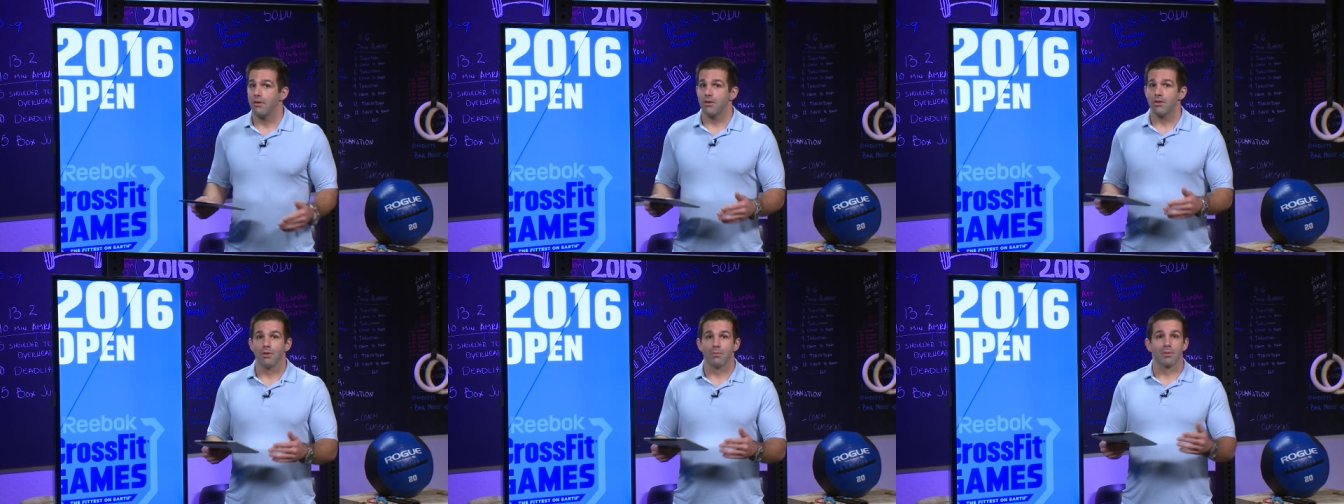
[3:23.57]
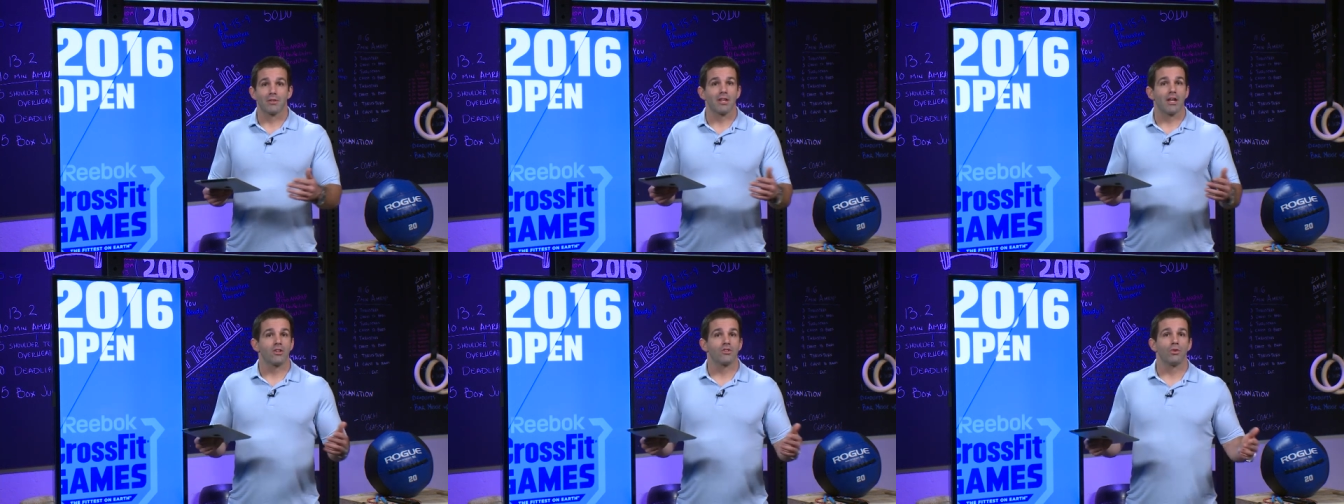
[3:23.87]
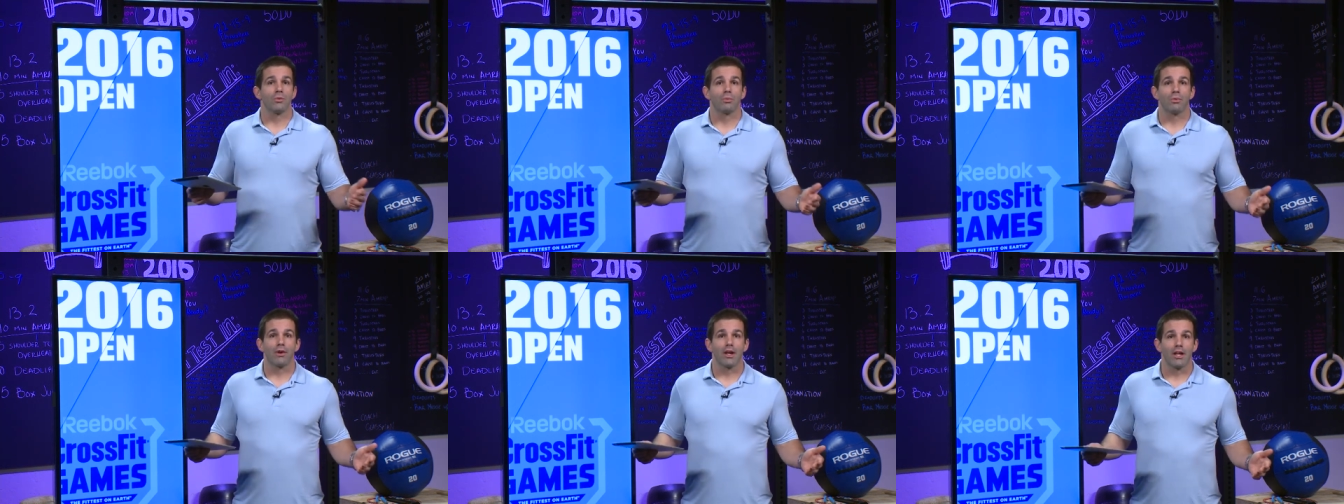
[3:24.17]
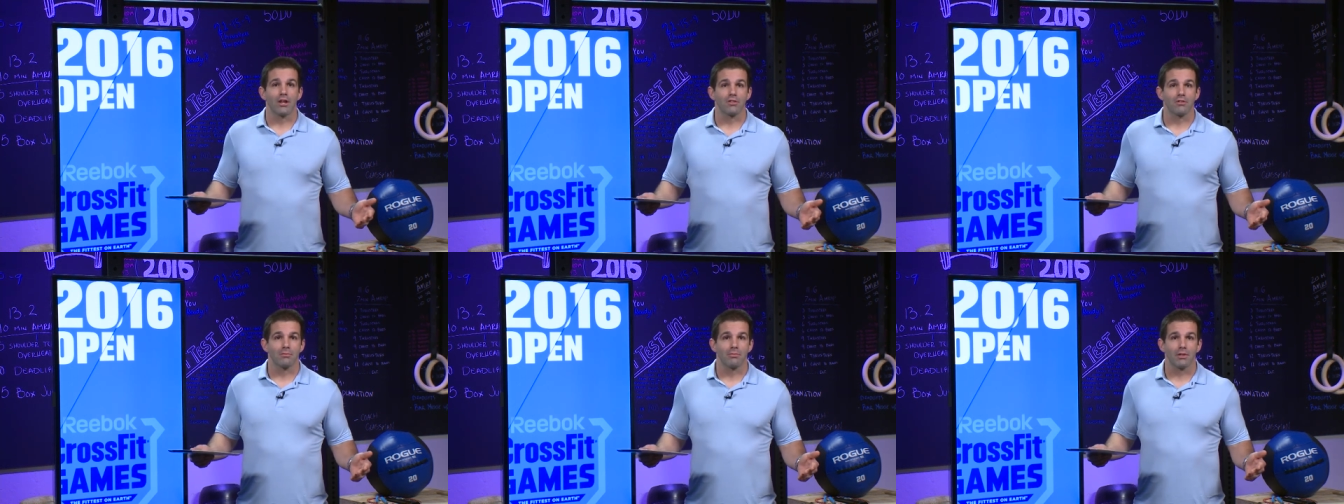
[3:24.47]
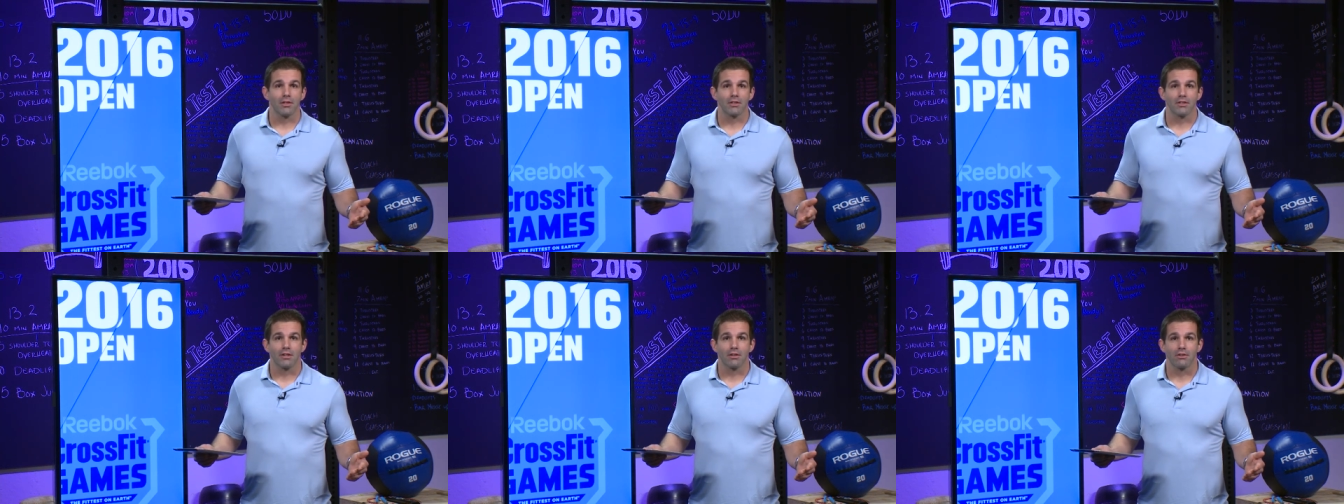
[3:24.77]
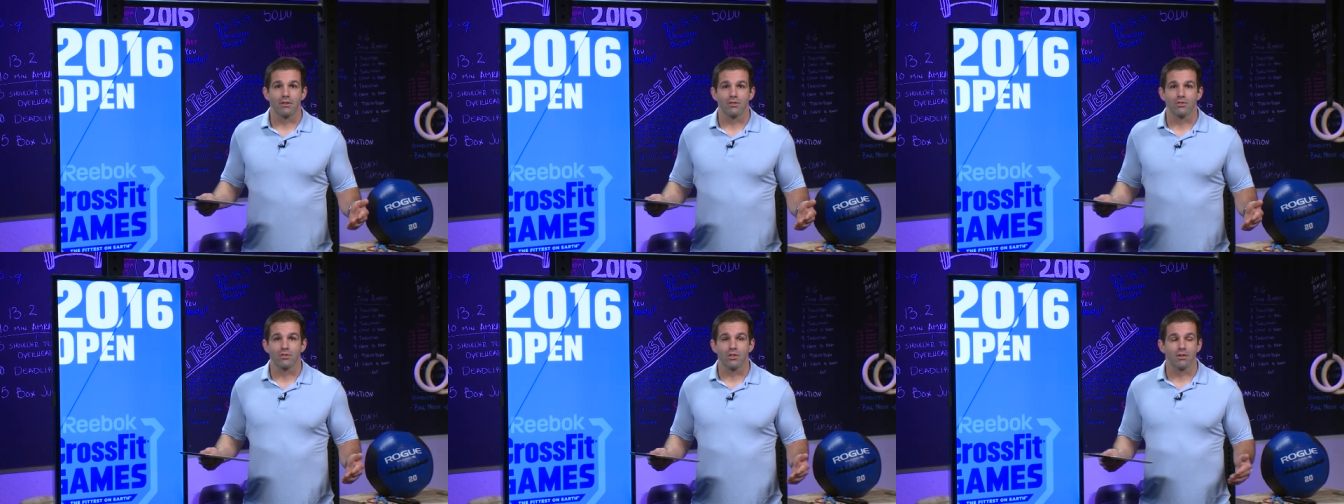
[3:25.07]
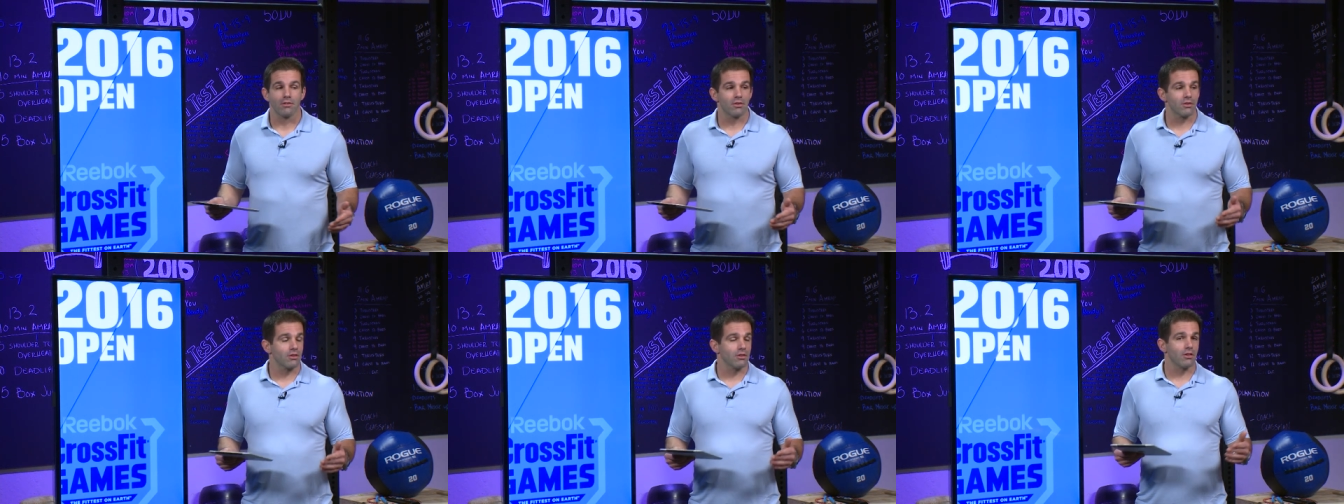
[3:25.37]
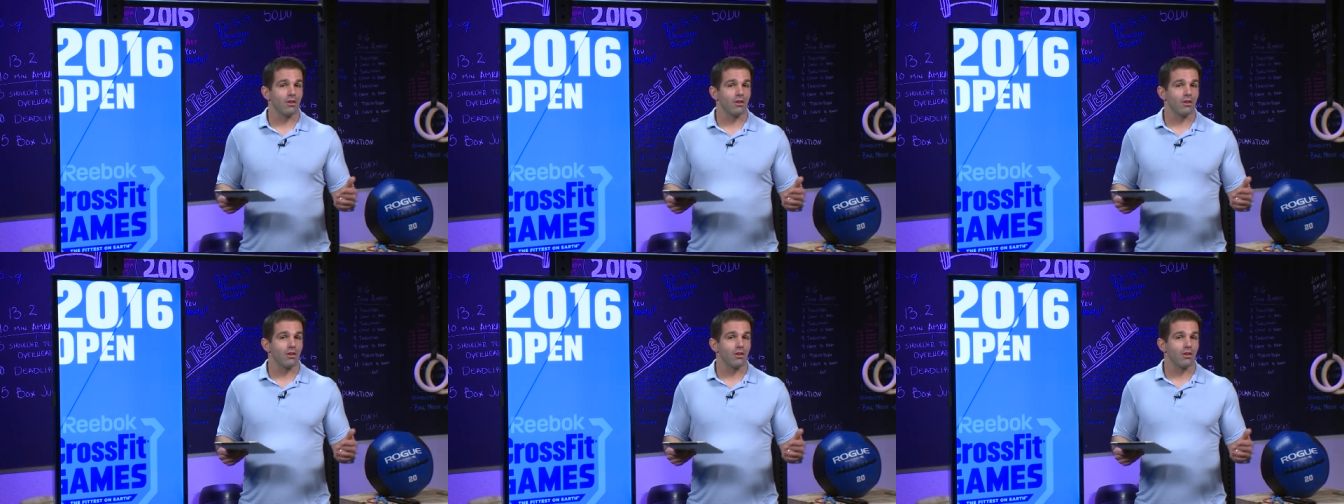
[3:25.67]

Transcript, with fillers: your potential branch of military service,